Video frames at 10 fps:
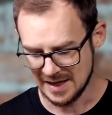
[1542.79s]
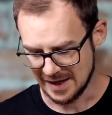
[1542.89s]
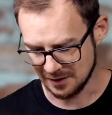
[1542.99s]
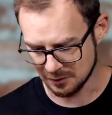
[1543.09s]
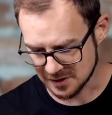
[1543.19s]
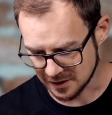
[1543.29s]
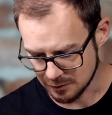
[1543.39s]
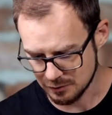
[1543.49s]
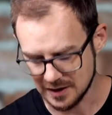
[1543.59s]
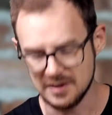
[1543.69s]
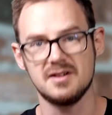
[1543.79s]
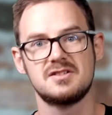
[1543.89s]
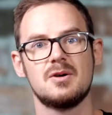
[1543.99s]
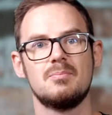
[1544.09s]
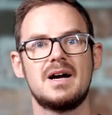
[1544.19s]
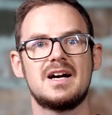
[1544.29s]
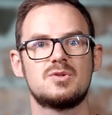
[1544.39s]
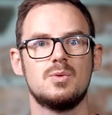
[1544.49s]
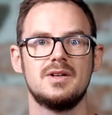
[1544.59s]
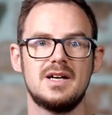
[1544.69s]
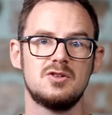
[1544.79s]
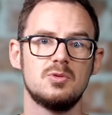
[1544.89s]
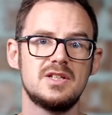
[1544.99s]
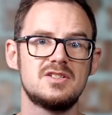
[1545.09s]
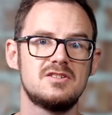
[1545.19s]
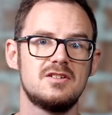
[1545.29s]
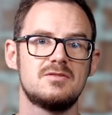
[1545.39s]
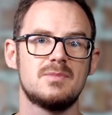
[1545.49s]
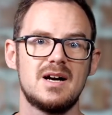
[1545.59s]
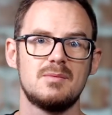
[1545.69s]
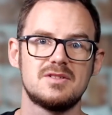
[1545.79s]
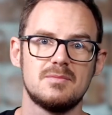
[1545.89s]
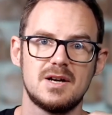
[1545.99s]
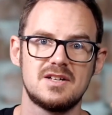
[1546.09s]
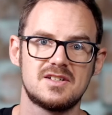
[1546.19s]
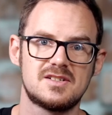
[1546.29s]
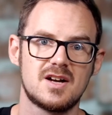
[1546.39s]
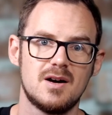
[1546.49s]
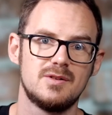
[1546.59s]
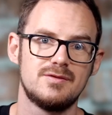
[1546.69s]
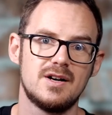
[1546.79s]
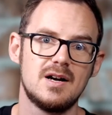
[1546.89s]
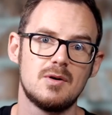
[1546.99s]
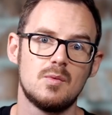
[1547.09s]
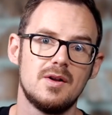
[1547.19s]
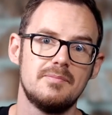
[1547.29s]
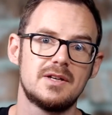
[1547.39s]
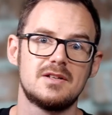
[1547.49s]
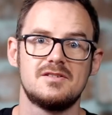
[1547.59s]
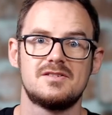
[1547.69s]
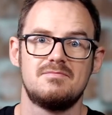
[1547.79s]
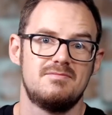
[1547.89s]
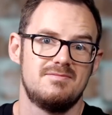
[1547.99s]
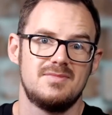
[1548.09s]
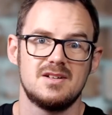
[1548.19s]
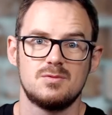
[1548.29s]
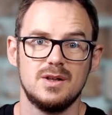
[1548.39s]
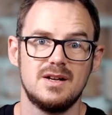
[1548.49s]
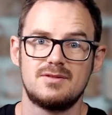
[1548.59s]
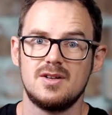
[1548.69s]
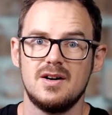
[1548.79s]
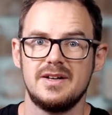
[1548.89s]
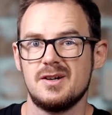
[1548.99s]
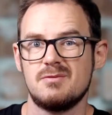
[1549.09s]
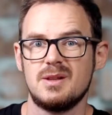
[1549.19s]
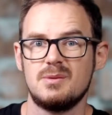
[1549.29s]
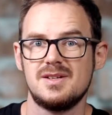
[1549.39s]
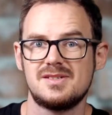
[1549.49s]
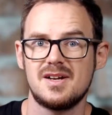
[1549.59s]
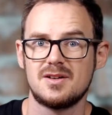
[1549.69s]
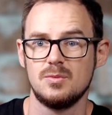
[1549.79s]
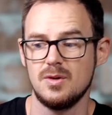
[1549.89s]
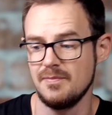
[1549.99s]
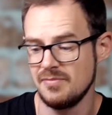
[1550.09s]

It looks like a really nice compact one. I normally just use my Amazon Basics carbon fibre one because that's what I've got and I don't really want a second one.